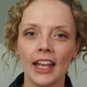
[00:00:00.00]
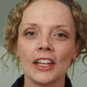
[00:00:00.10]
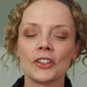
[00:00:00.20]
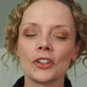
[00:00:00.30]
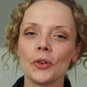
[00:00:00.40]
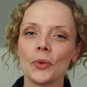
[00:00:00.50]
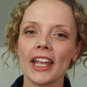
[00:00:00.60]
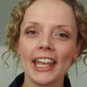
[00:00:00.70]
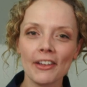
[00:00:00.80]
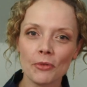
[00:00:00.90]
So
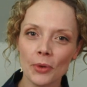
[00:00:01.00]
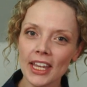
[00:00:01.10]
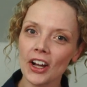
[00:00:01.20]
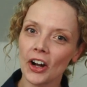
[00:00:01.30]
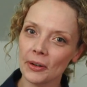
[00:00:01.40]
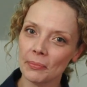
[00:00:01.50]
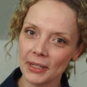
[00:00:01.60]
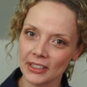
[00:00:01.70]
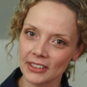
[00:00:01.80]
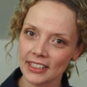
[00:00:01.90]
if we are
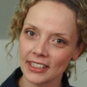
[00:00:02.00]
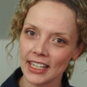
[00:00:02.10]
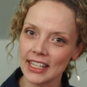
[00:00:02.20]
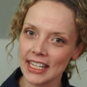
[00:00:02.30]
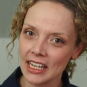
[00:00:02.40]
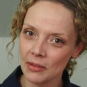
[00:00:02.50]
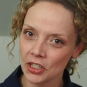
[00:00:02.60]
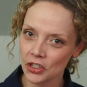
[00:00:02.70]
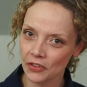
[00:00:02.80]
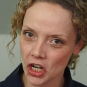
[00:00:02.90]
built in the
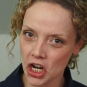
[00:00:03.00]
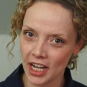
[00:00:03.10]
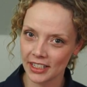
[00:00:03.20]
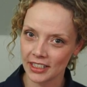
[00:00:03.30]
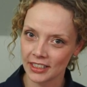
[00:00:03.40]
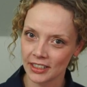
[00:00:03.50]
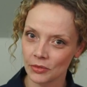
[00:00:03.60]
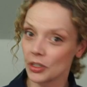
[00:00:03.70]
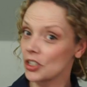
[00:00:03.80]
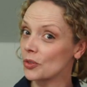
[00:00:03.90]
image of God,
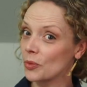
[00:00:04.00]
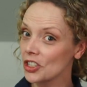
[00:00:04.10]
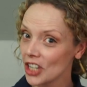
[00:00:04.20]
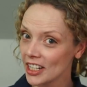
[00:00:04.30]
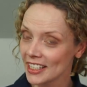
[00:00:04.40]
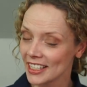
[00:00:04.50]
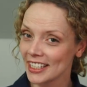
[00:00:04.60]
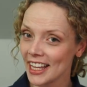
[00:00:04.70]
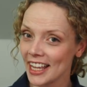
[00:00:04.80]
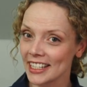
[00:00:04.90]
which is what Genesis
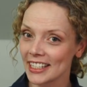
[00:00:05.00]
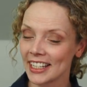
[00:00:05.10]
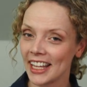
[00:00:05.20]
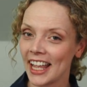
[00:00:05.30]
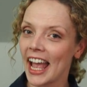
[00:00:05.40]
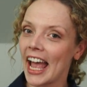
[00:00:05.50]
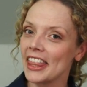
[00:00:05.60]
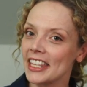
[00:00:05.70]
says, and